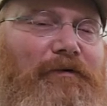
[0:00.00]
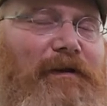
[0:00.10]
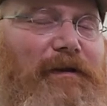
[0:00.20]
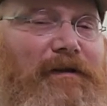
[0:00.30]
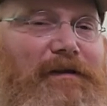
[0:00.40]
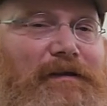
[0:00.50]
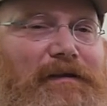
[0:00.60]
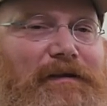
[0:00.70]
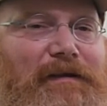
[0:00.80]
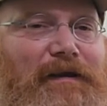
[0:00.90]
right in. He
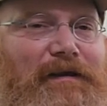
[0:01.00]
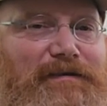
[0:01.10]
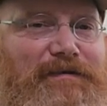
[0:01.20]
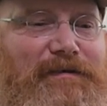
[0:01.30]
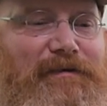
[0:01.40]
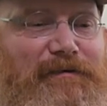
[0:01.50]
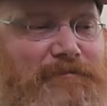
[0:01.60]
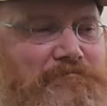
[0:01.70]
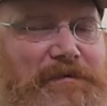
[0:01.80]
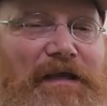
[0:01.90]
he has uh,
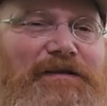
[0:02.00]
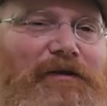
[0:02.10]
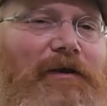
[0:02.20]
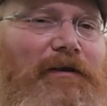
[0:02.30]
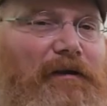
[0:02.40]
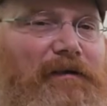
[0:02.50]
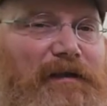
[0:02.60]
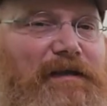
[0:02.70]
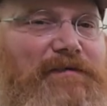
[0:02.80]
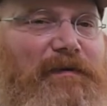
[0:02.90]
he has luck like
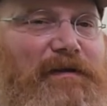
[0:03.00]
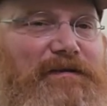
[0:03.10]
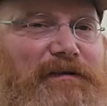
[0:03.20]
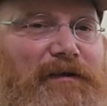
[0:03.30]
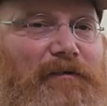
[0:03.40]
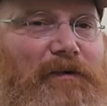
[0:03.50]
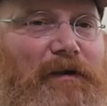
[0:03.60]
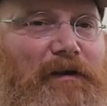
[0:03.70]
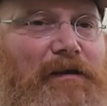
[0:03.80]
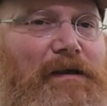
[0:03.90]
that. He's blessed in that
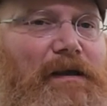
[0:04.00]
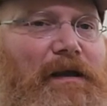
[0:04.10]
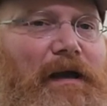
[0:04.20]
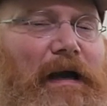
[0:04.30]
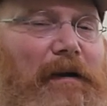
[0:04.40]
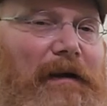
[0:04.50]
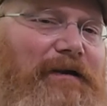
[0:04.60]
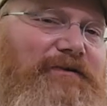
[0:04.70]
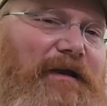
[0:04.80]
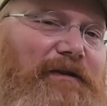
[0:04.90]
way. Uh, I
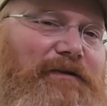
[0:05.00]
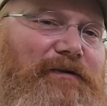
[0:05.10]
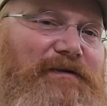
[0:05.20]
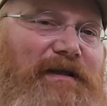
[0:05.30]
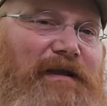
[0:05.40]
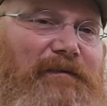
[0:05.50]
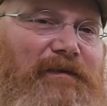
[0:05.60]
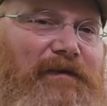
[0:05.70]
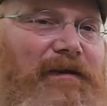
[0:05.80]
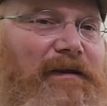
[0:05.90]
tried to do the same
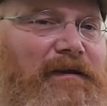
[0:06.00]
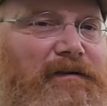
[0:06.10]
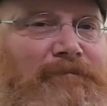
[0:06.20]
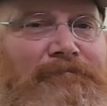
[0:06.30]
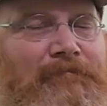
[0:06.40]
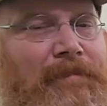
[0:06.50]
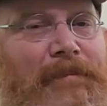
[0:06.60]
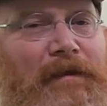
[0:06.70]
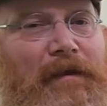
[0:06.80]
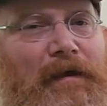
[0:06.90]
thing, and
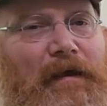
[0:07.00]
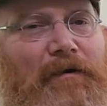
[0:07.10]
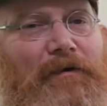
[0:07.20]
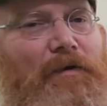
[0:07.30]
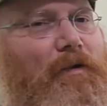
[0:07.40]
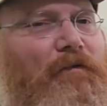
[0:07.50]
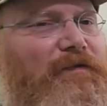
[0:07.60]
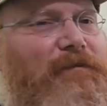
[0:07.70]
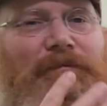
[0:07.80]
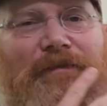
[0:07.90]
I don't know if
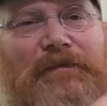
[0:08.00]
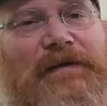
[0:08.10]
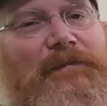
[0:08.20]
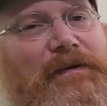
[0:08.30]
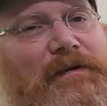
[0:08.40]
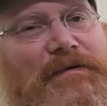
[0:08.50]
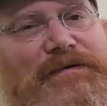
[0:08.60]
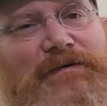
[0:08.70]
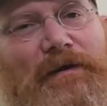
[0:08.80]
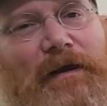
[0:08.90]
the, the big beard
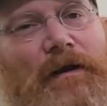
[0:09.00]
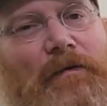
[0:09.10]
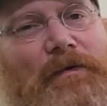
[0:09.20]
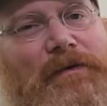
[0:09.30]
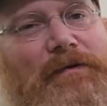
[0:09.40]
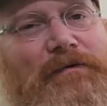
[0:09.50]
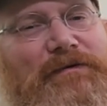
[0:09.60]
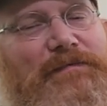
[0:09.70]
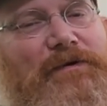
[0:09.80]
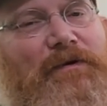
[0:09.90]
stood out, or they
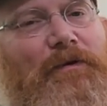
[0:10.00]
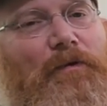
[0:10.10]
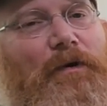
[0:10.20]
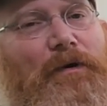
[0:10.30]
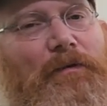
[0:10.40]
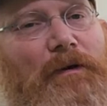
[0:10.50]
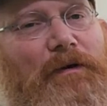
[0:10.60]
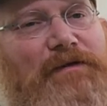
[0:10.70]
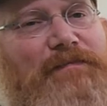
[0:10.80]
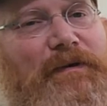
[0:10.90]
noticed me, or, or what it
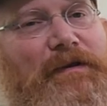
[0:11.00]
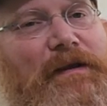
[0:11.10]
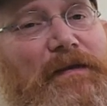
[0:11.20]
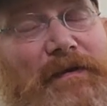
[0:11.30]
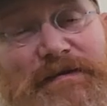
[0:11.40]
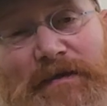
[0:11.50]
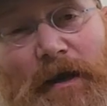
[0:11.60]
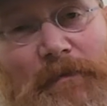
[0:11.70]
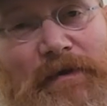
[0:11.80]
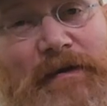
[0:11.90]
was, but they
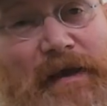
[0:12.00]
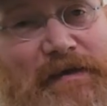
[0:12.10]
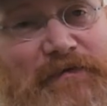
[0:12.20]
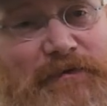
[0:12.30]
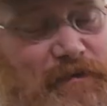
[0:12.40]
stopped me and asked for